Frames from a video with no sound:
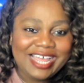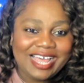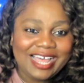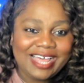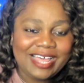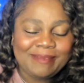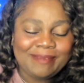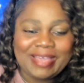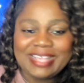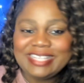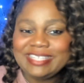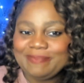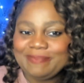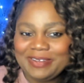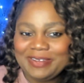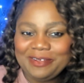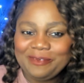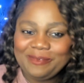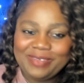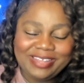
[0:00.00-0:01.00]
I
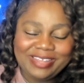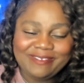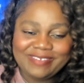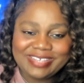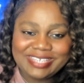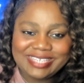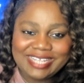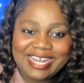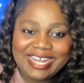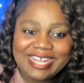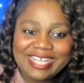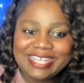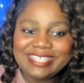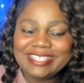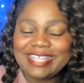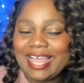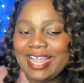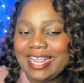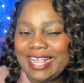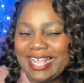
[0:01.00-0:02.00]
spin a wheel of aesthetics.
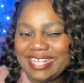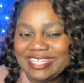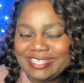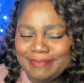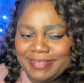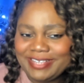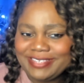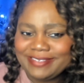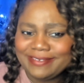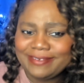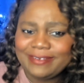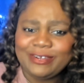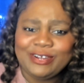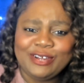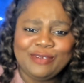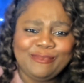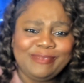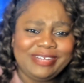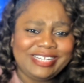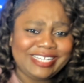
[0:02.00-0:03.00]
I got
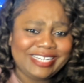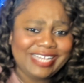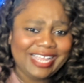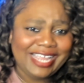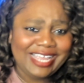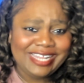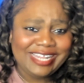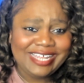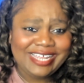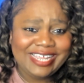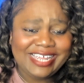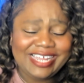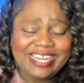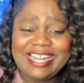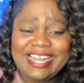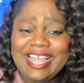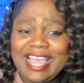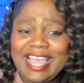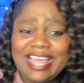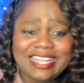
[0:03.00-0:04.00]
SpaceCore, we did alien.
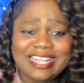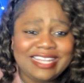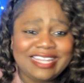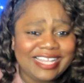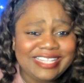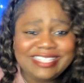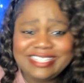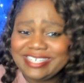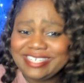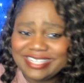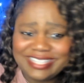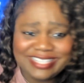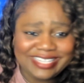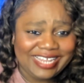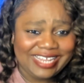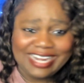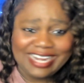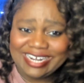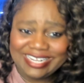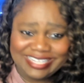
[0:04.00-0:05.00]
Let's just
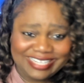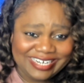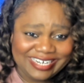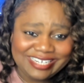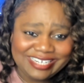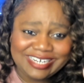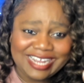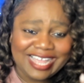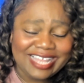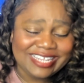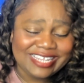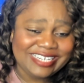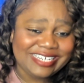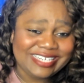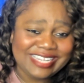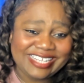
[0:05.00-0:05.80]
get into the challenge.